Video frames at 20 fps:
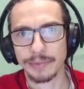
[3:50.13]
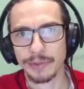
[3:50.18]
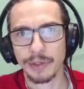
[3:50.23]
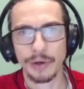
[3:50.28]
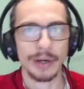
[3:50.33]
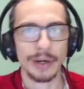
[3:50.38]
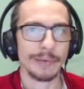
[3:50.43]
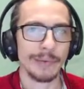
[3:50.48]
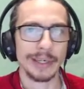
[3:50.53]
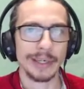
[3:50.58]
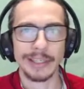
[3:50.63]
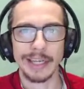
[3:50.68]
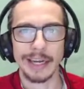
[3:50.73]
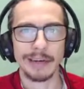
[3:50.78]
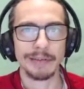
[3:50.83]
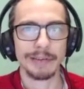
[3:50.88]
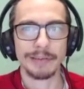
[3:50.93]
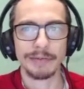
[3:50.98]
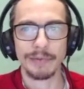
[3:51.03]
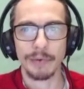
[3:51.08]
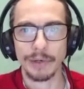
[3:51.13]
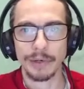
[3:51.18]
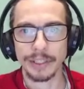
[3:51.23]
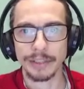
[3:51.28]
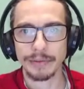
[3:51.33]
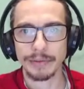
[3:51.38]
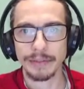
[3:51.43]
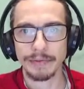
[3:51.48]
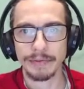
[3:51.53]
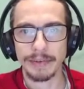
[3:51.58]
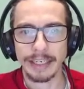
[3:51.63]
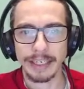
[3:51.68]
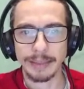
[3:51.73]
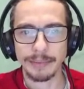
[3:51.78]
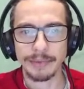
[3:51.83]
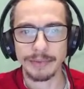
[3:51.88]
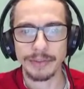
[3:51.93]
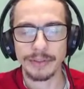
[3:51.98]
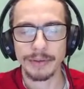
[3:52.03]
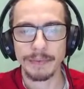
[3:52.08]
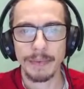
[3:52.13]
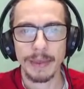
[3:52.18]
So I went every 43 frames